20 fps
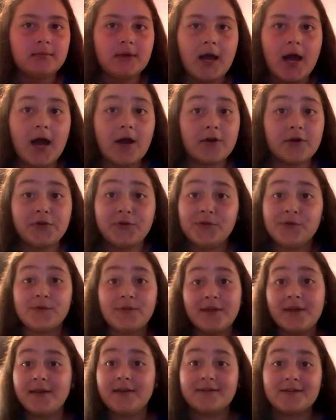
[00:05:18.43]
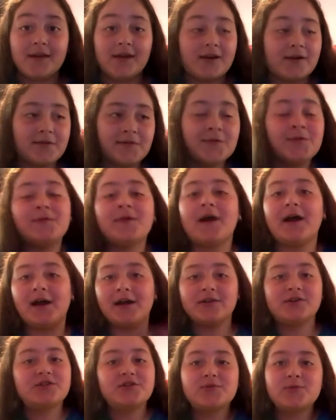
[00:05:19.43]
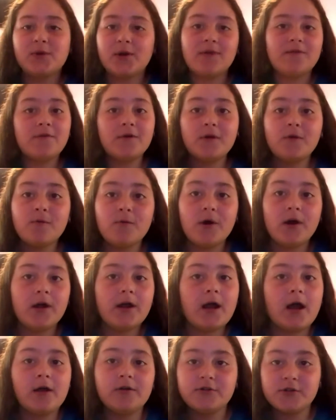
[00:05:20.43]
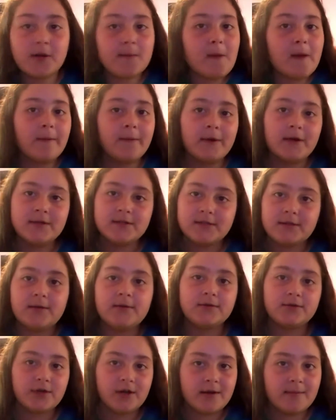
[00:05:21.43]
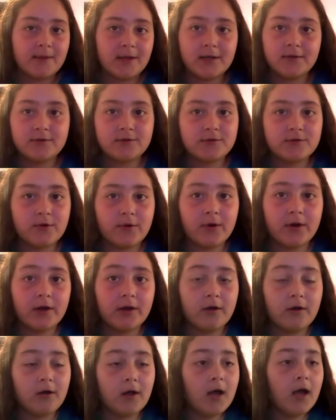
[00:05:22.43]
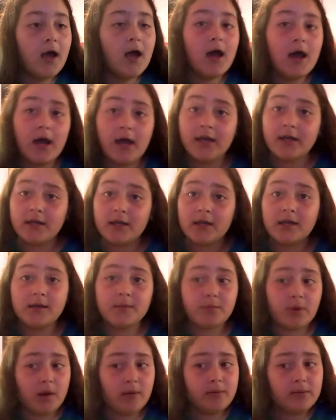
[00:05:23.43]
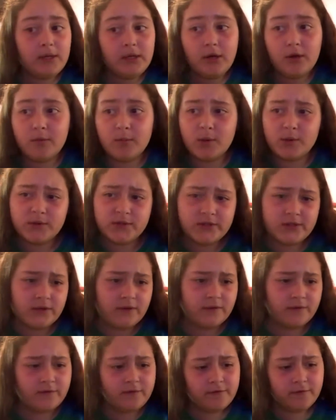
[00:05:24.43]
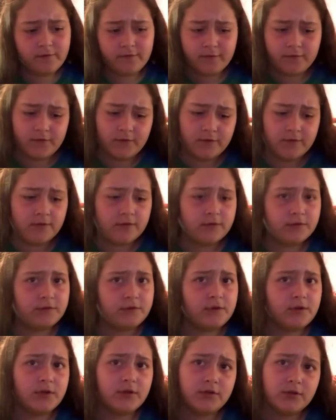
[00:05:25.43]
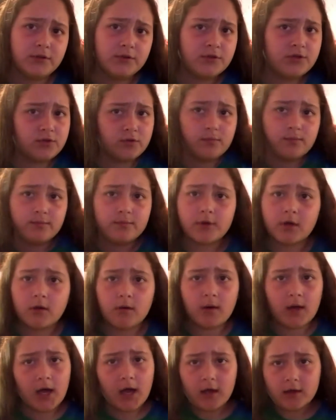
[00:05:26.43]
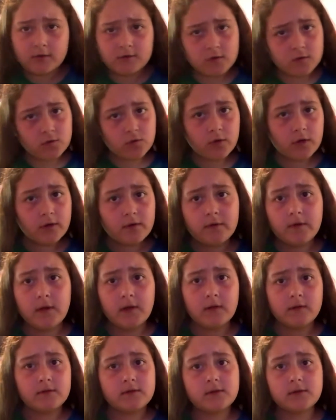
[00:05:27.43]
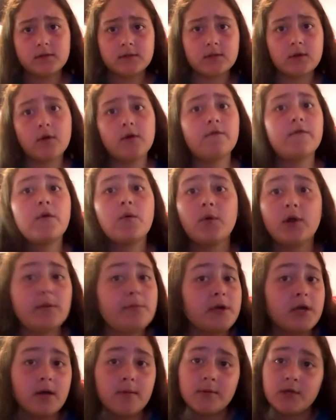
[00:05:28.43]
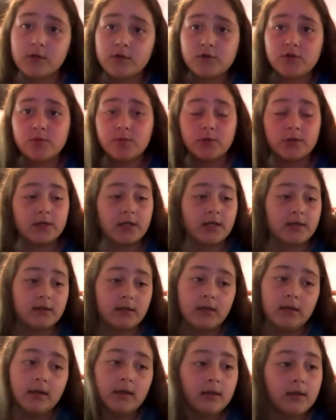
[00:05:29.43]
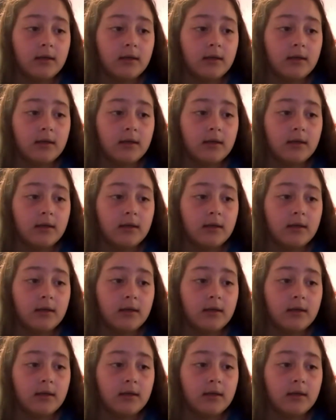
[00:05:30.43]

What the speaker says: how to do this, how to do that, just whatever you want. I'll try my best and I'll try to make a tutorial. I probably know most of the YouTube little hack tutorial things, so if you want to become a YouTuber, then